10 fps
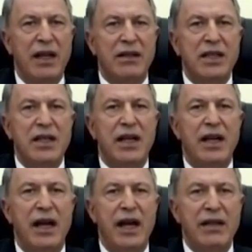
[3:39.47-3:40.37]

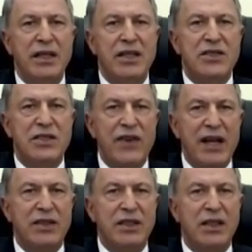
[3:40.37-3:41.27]
and
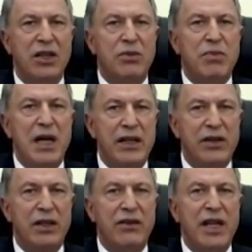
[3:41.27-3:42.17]
strengthen our
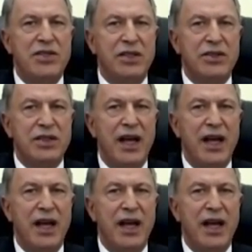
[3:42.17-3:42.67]
bilateral relations